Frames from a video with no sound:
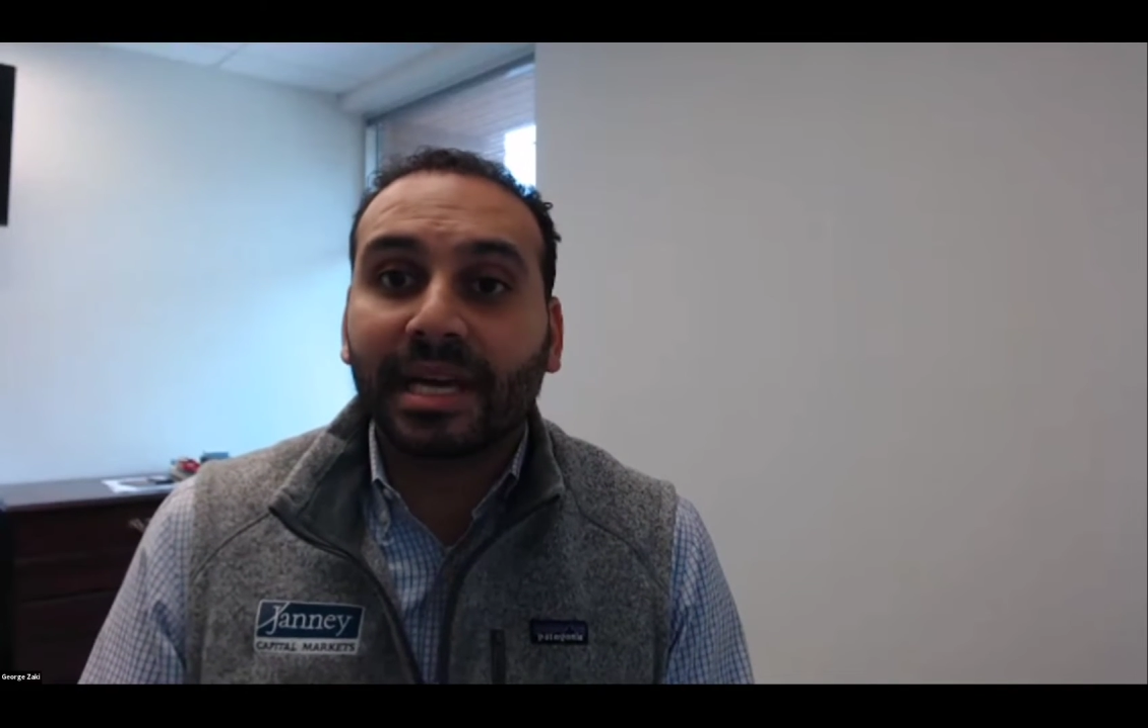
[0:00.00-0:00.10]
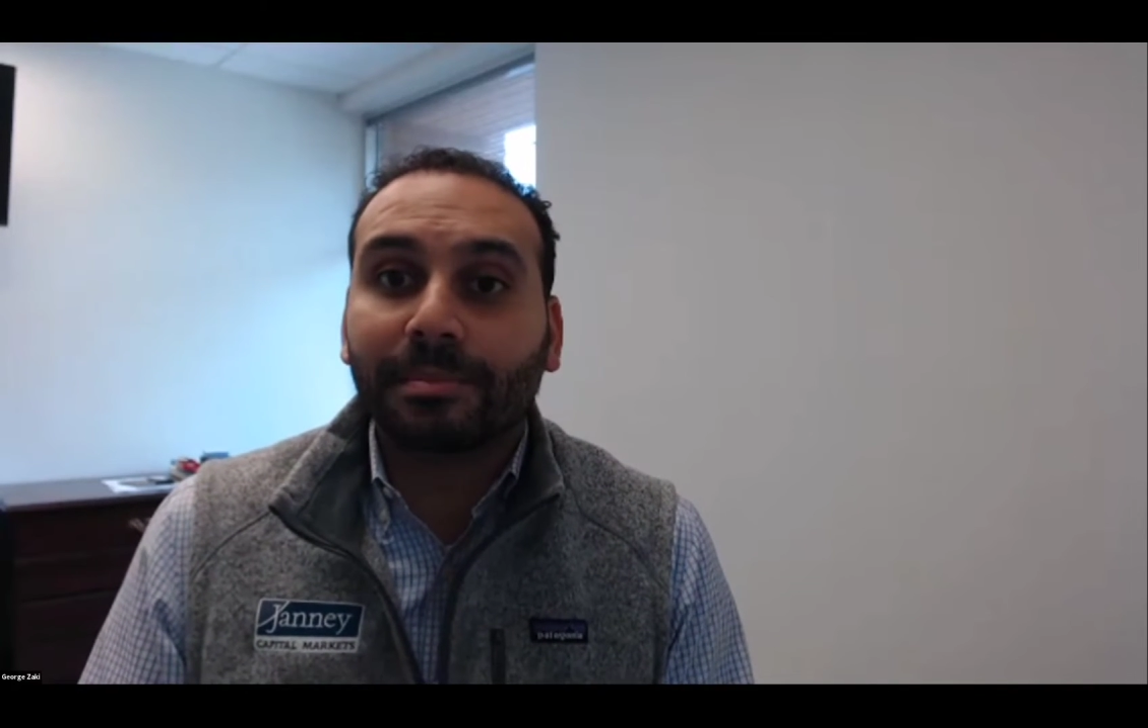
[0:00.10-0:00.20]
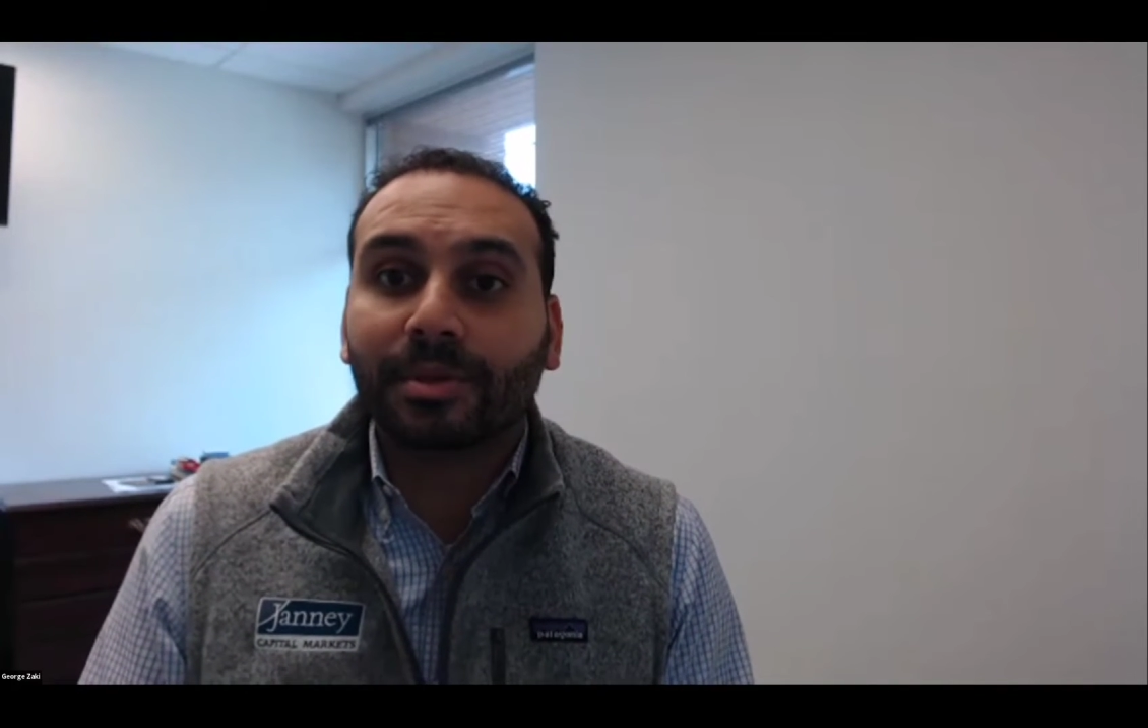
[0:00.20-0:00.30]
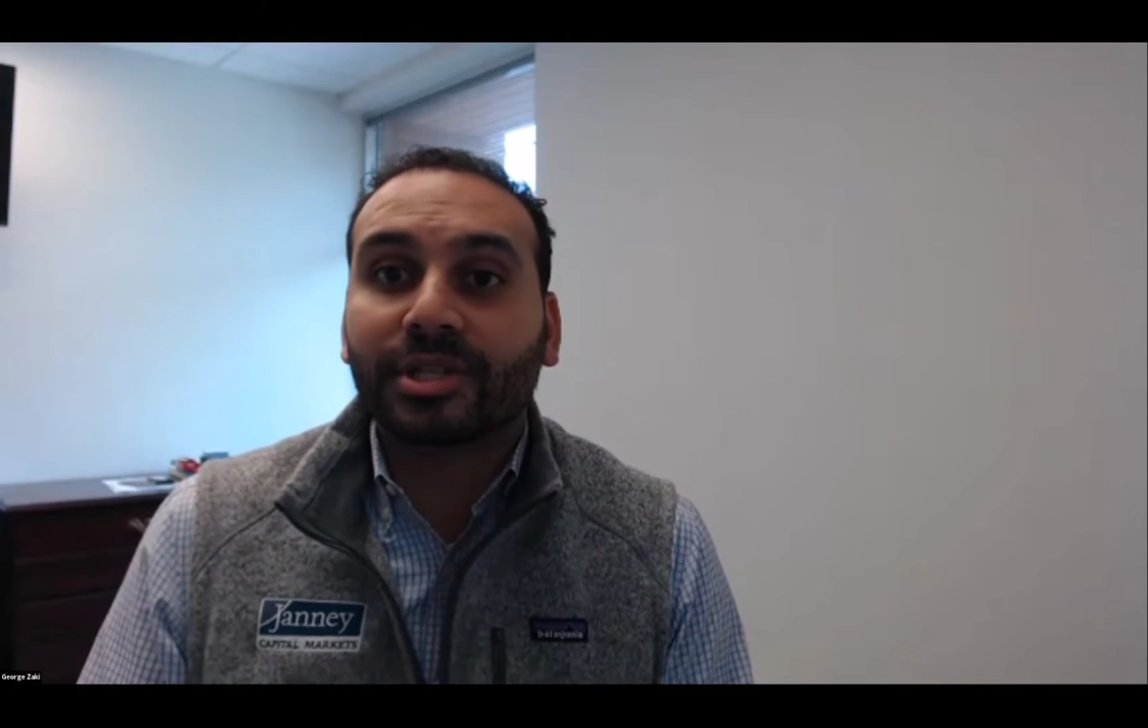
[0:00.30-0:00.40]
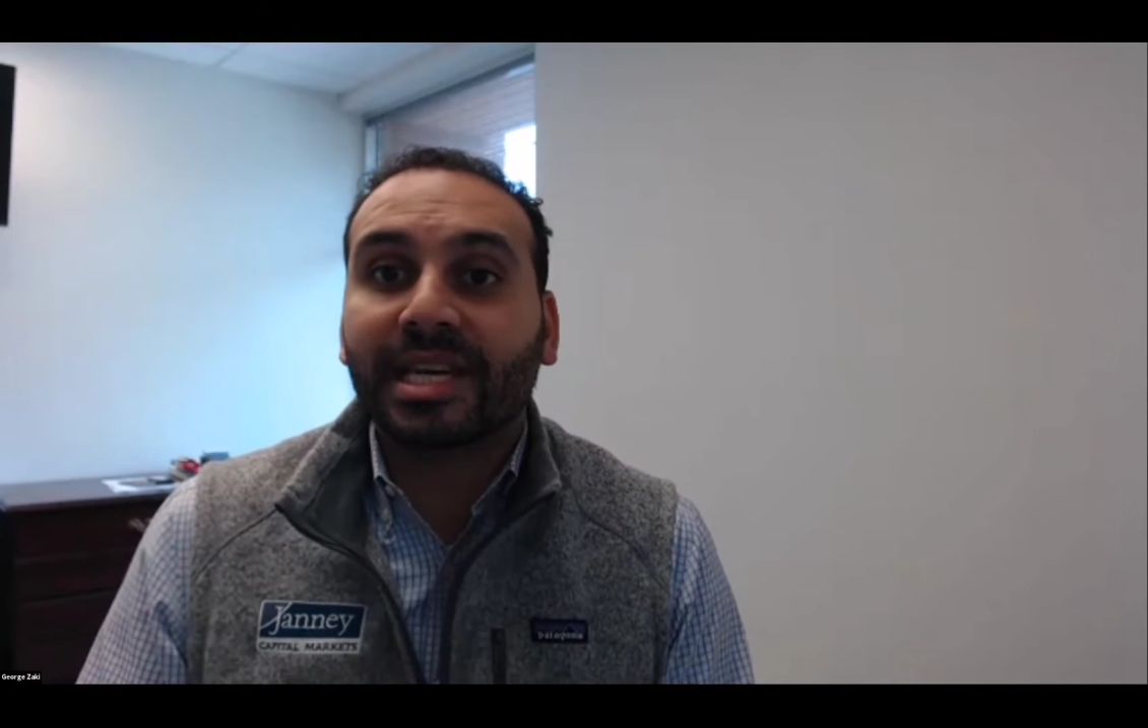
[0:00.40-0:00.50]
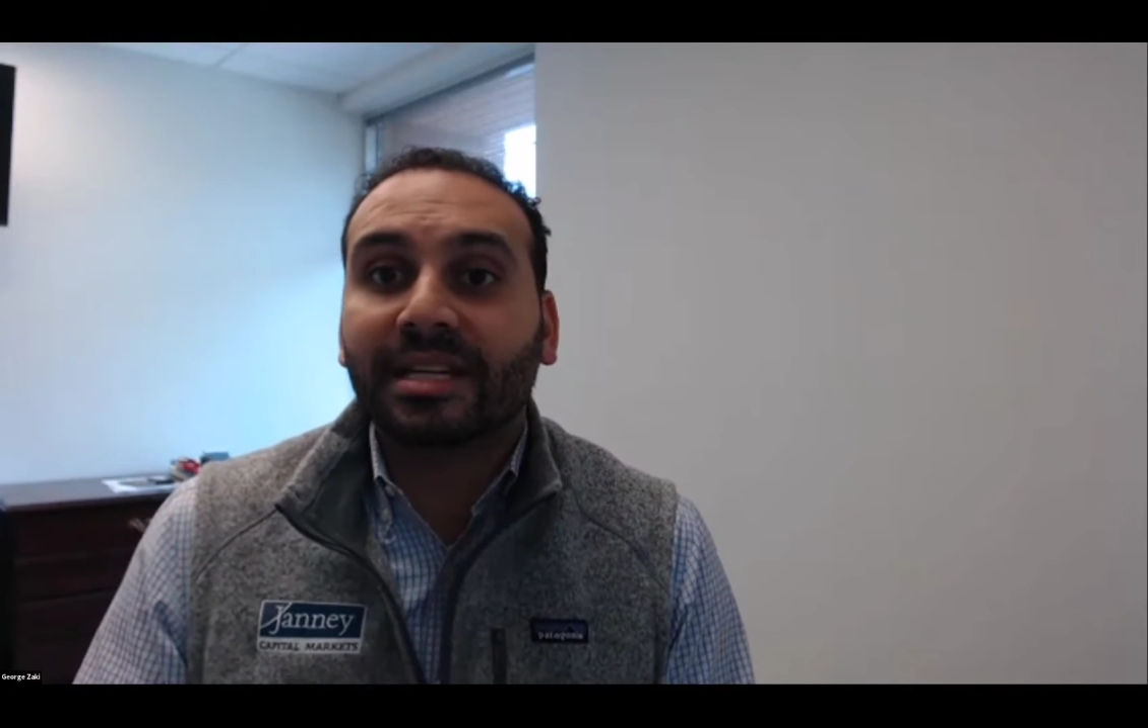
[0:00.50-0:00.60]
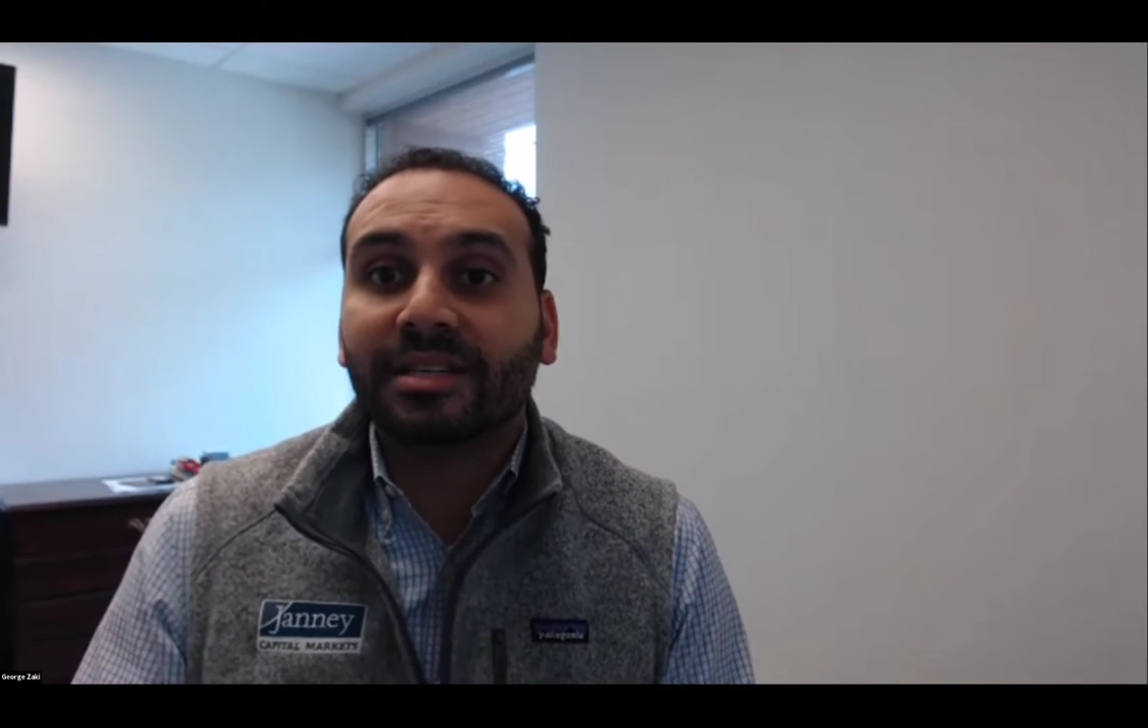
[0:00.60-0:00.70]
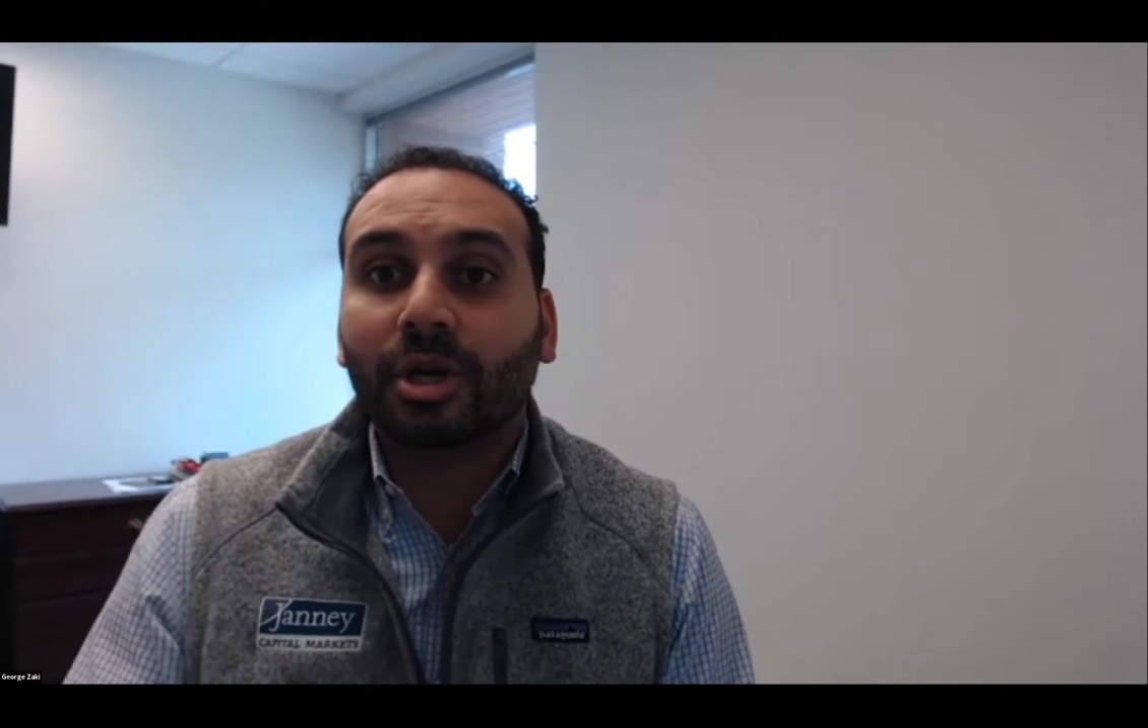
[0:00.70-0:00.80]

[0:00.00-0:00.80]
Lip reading: a percent